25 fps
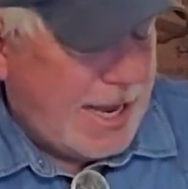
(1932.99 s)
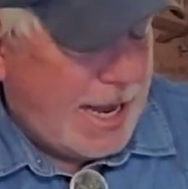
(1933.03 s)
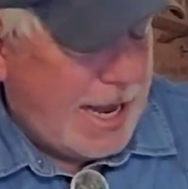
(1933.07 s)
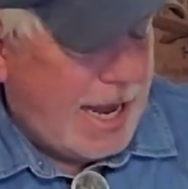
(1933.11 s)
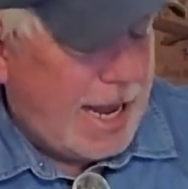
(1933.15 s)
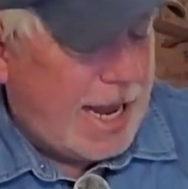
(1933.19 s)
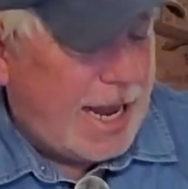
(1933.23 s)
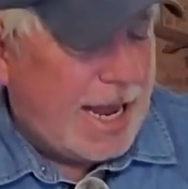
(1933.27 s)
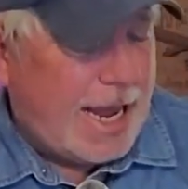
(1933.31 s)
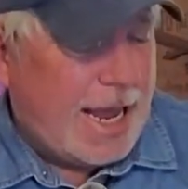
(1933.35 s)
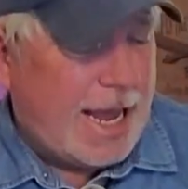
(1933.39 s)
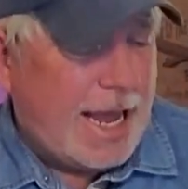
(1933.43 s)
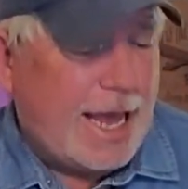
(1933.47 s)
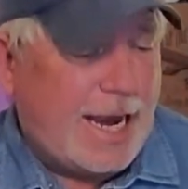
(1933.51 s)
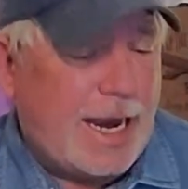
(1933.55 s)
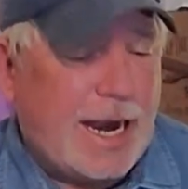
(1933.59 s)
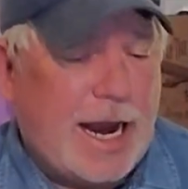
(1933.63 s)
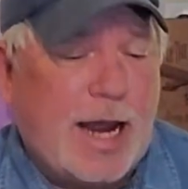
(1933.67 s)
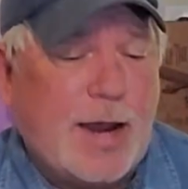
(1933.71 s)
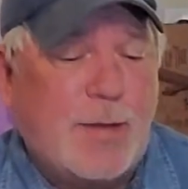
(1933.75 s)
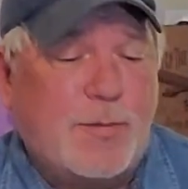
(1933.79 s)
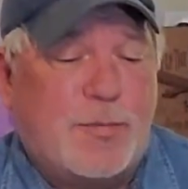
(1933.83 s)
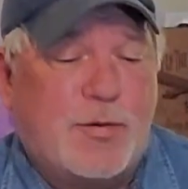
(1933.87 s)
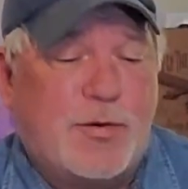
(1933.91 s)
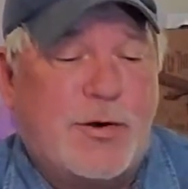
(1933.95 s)
And
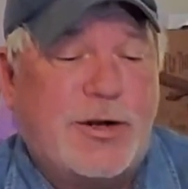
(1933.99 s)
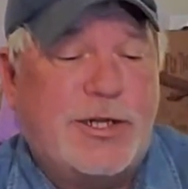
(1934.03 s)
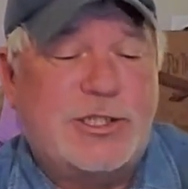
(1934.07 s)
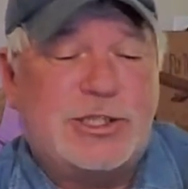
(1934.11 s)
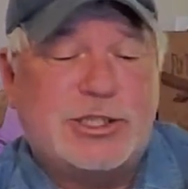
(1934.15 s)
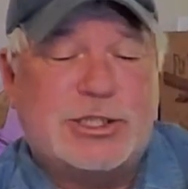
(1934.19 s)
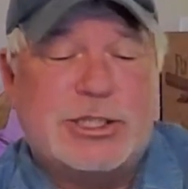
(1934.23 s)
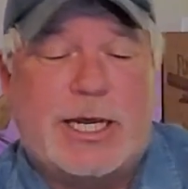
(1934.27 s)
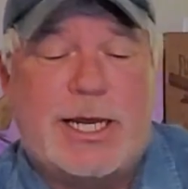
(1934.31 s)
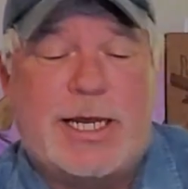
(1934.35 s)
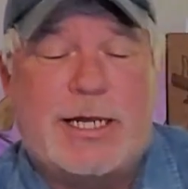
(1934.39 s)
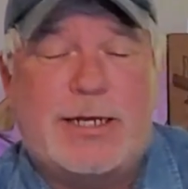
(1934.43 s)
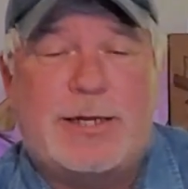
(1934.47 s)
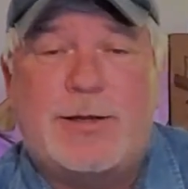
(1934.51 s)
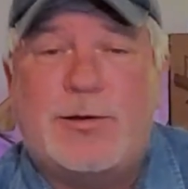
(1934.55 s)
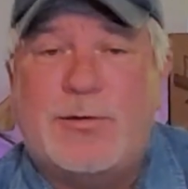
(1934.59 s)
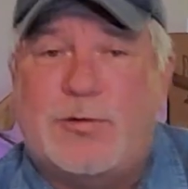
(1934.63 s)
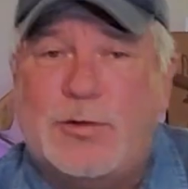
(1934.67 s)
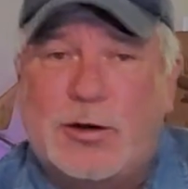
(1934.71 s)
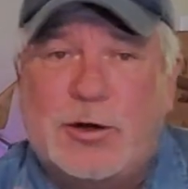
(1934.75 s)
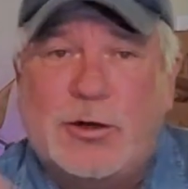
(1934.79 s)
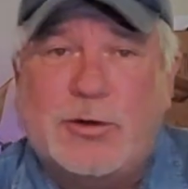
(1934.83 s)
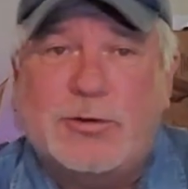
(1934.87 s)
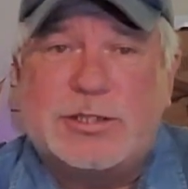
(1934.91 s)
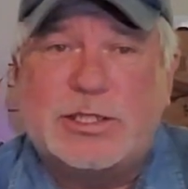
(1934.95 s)
I appreciate
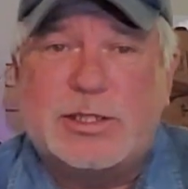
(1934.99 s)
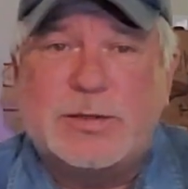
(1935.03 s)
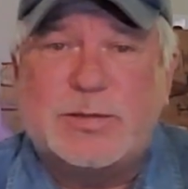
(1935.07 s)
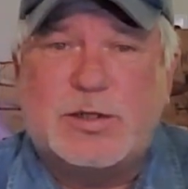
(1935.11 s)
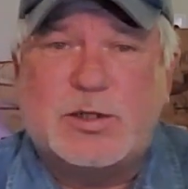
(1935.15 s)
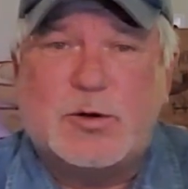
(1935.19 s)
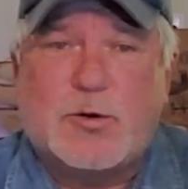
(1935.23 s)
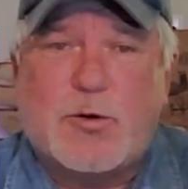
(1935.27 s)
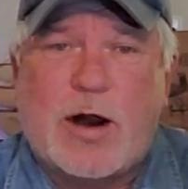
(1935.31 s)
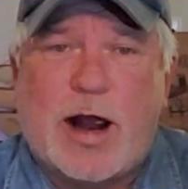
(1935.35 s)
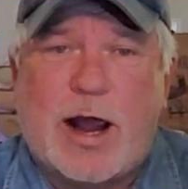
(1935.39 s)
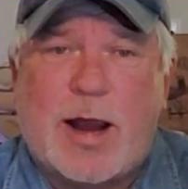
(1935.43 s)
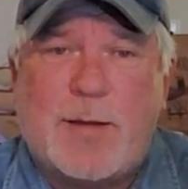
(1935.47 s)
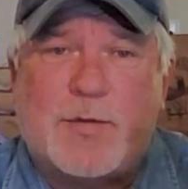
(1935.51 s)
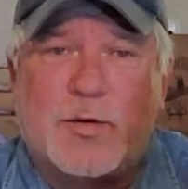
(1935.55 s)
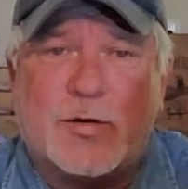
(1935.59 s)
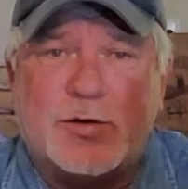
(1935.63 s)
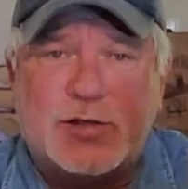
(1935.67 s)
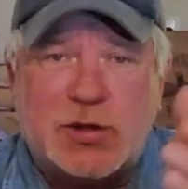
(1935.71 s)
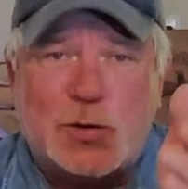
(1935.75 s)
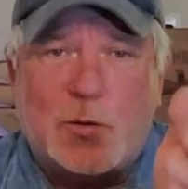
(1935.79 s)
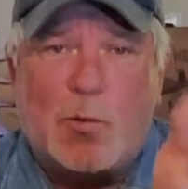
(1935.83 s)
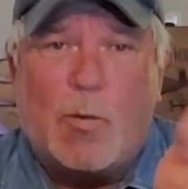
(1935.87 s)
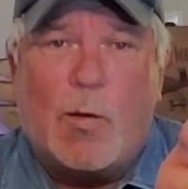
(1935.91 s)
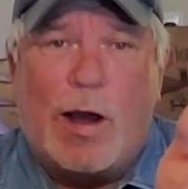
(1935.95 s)
the new
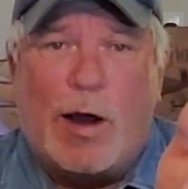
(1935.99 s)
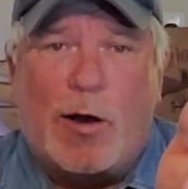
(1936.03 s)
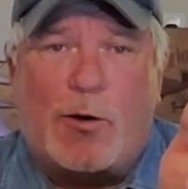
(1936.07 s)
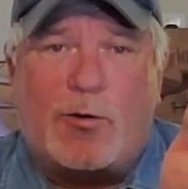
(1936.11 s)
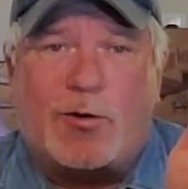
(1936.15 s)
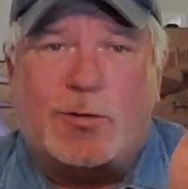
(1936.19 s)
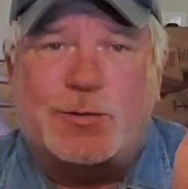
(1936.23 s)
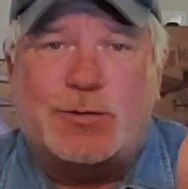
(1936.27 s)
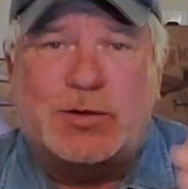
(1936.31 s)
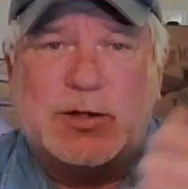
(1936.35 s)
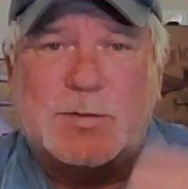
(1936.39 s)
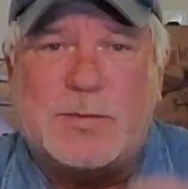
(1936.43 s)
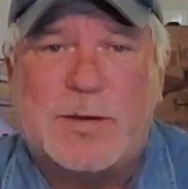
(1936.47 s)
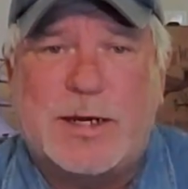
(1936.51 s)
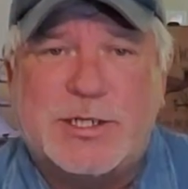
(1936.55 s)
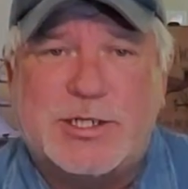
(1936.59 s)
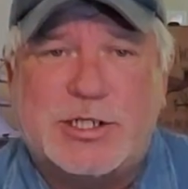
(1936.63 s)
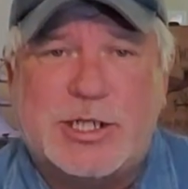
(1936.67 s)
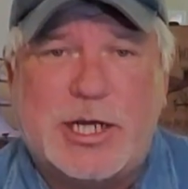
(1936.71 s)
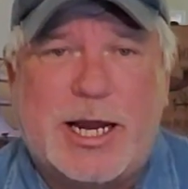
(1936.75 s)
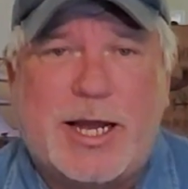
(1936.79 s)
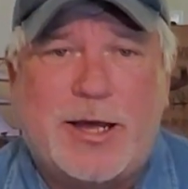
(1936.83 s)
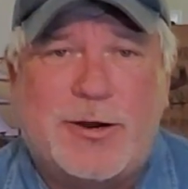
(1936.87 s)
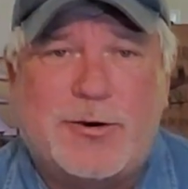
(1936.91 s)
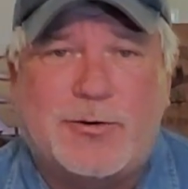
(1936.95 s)
subscribers. Welcome to my
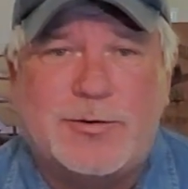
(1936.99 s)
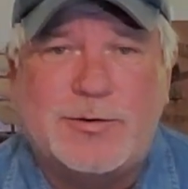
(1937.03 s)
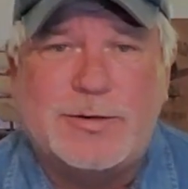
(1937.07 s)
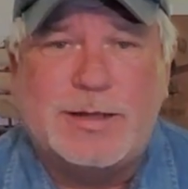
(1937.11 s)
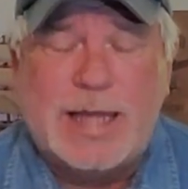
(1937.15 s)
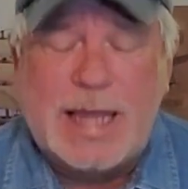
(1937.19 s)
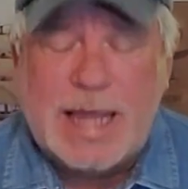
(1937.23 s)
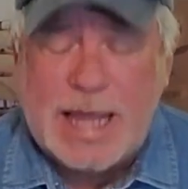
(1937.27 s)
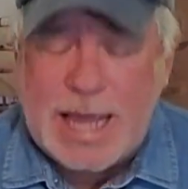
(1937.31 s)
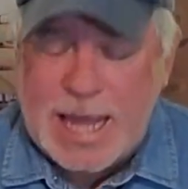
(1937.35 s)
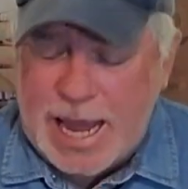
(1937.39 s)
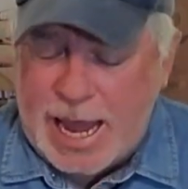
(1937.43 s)
channel.